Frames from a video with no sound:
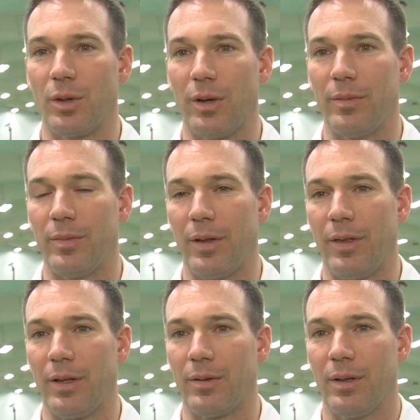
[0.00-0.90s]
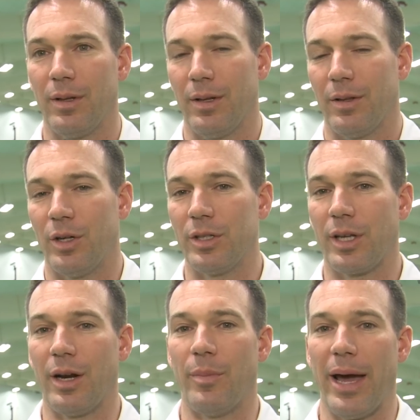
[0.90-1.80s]
so I think they're
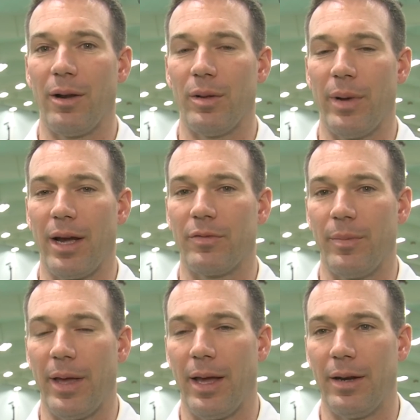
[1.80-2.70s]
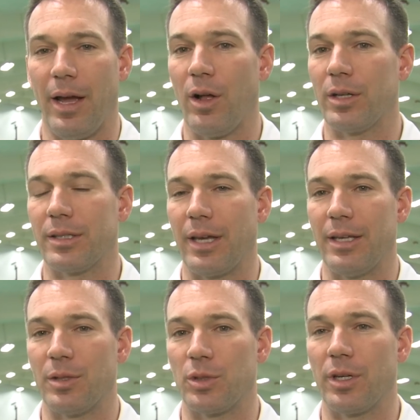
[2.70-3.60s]
just kind of battling back from that. In Alex's
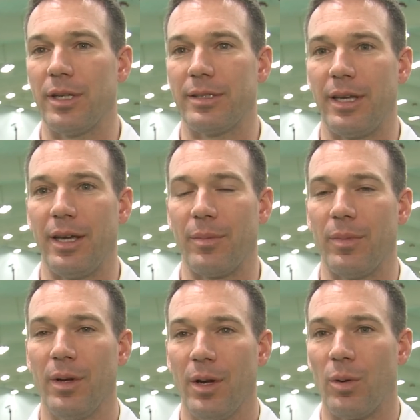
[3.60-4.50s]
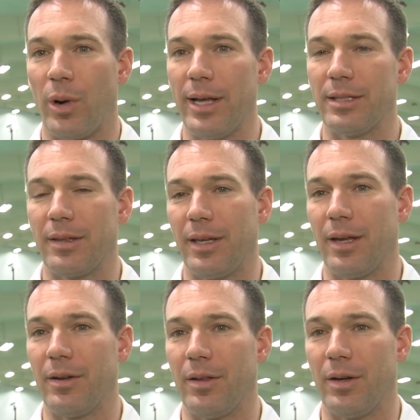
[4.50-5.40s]
case, it was good to see him race at
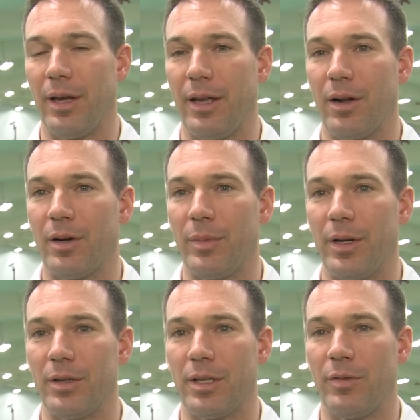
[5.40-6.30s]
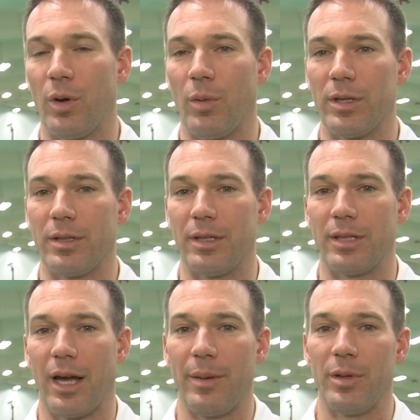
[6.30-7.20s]
the end of the 800 meters, even though it wasn't the
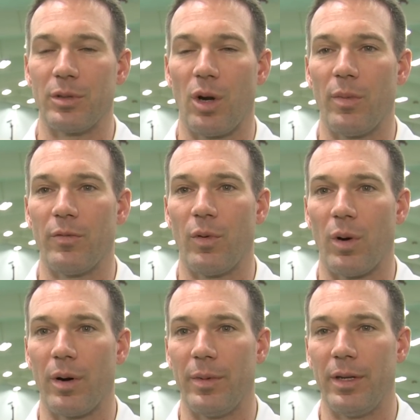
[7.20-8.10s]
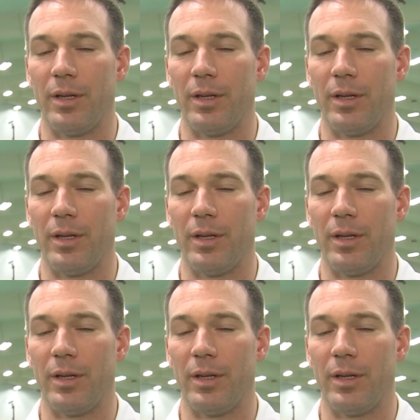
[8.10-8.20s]
time he was hoping for. I mean,